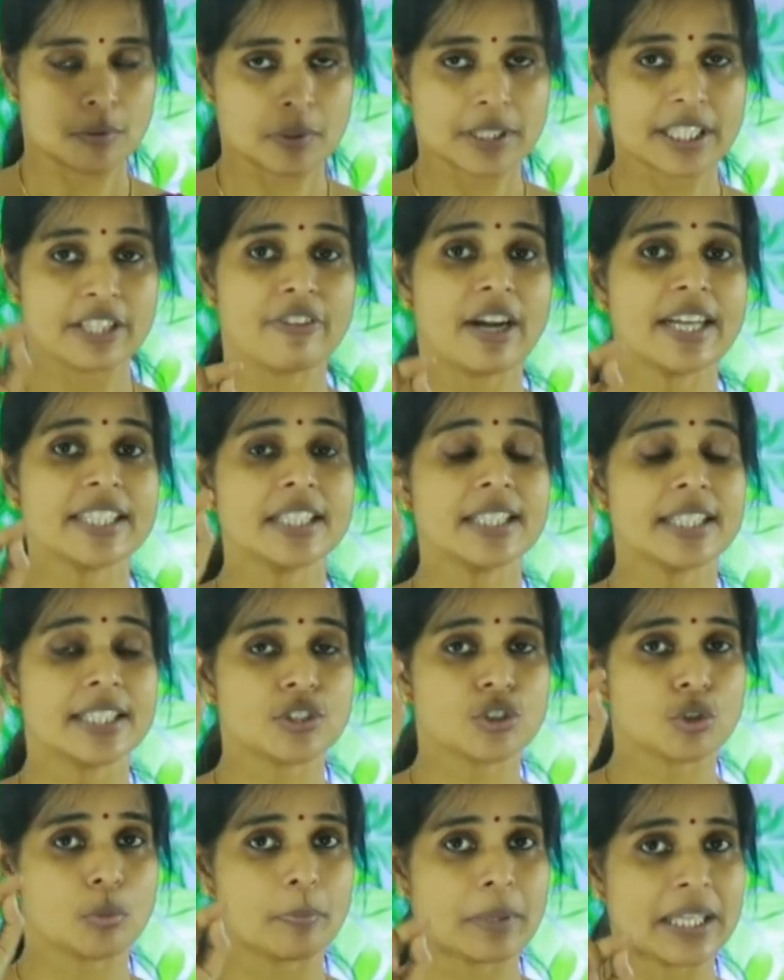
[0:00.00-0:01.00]
divided
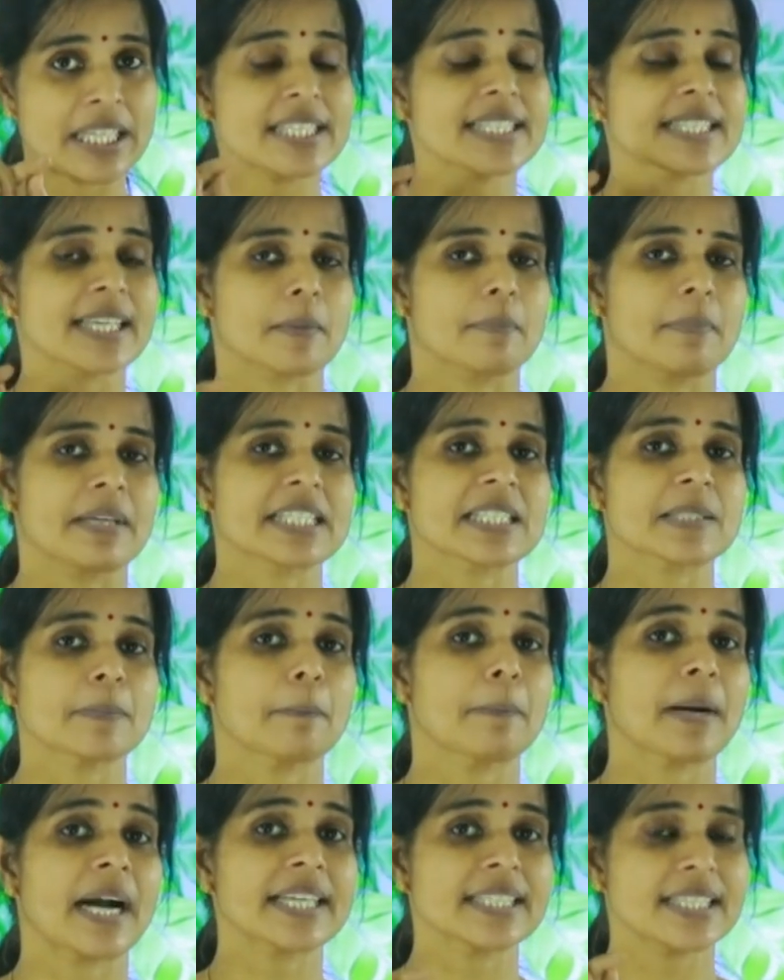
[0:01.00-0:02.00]
into many segments
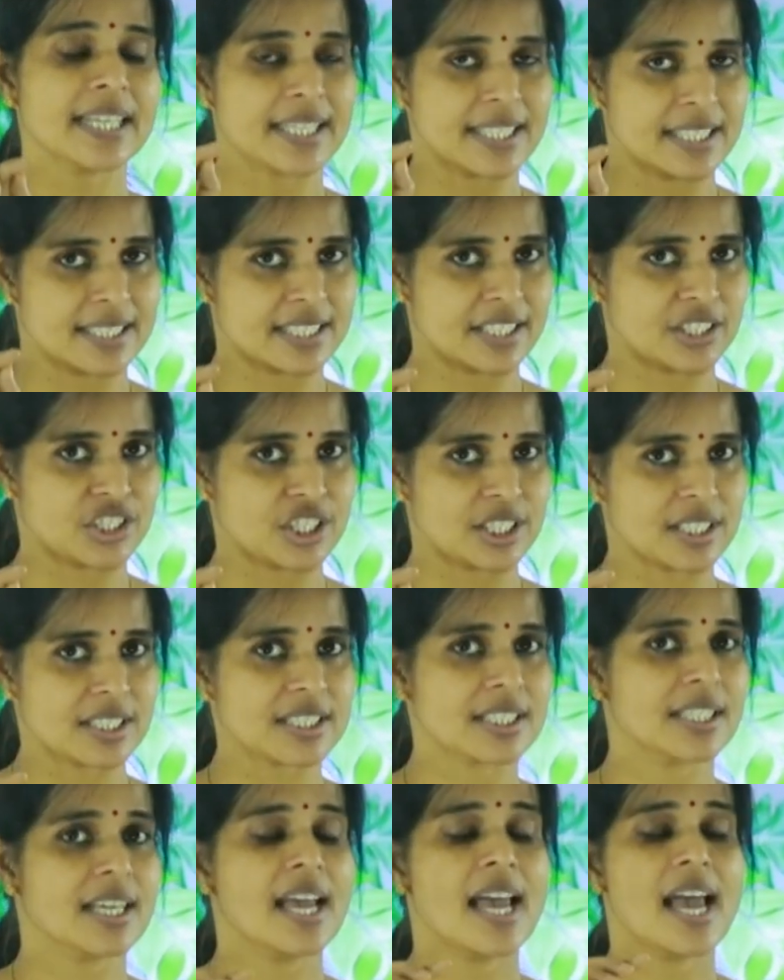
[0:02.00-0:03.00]
by the
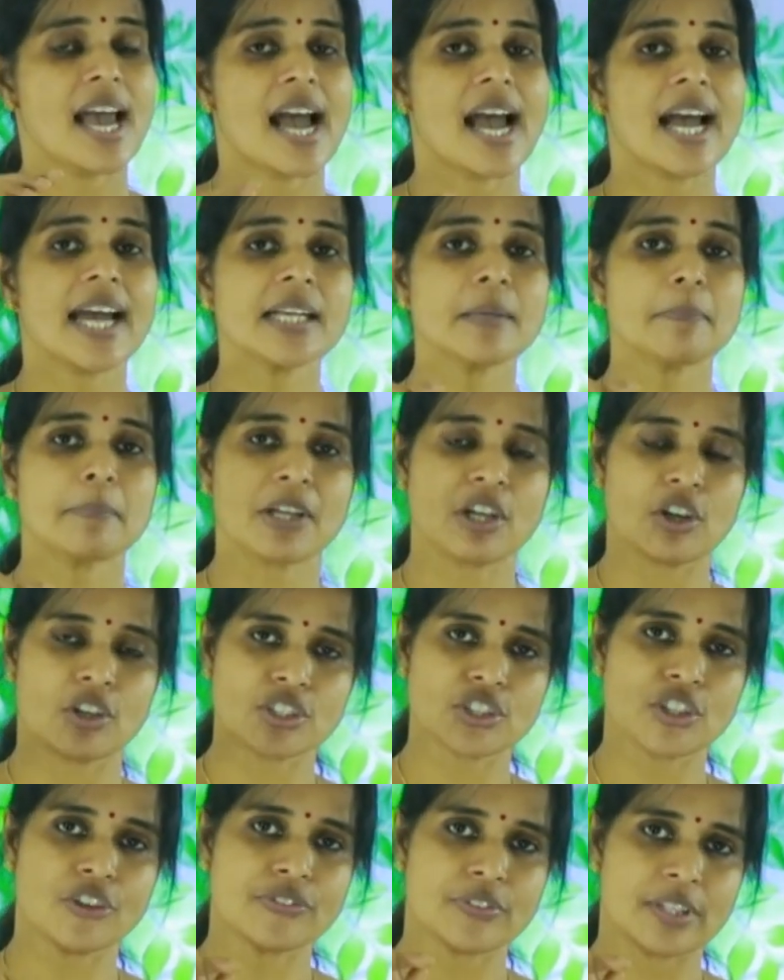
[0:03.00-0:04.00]
incisions, and
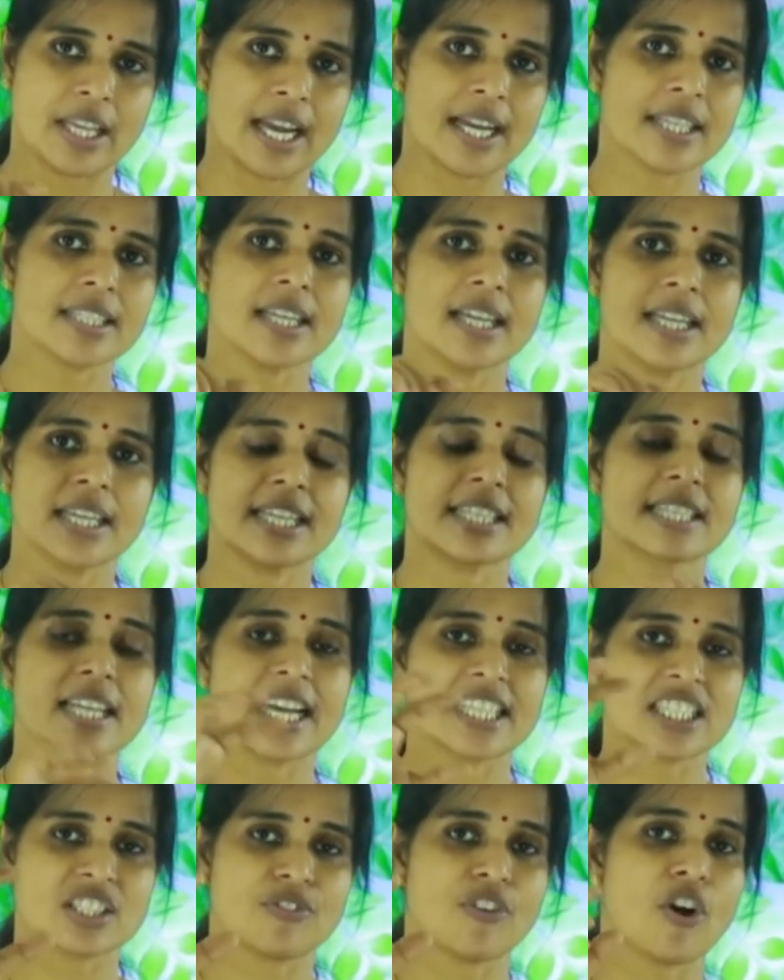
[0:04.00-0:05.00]
because of that it
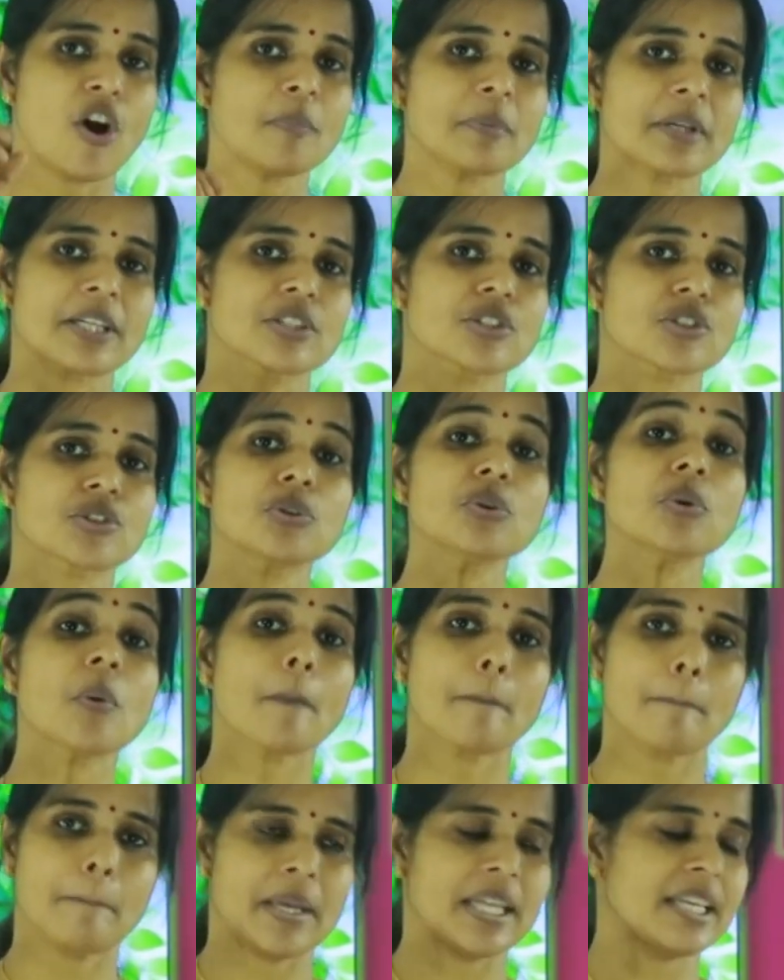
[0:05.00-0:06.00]
has formed into
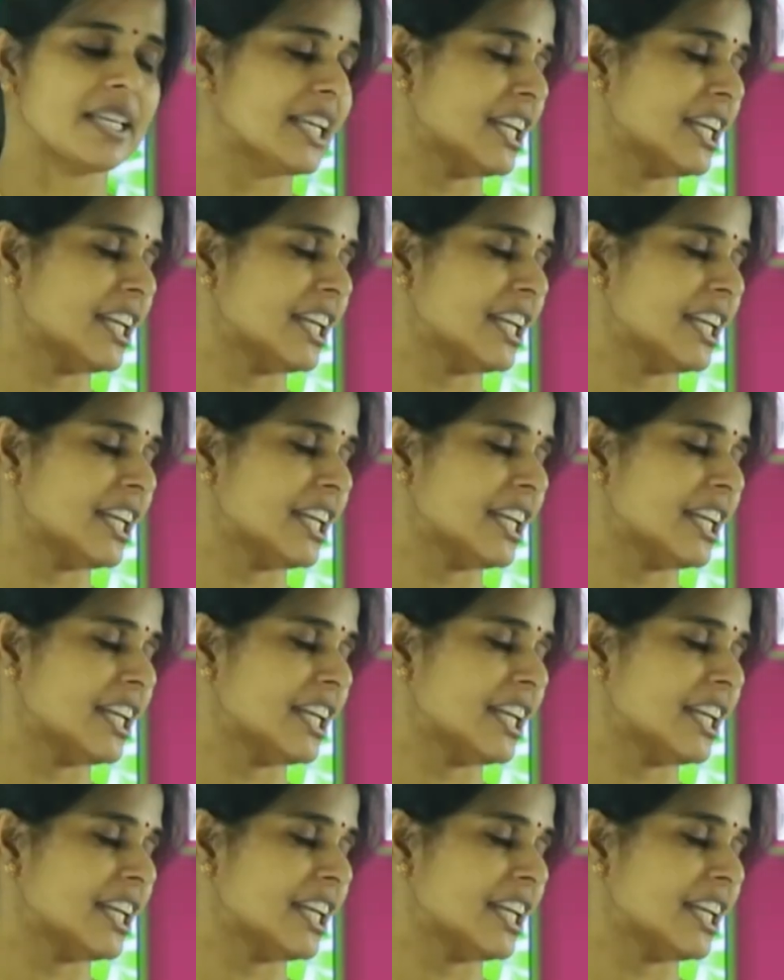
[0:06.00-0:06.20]
many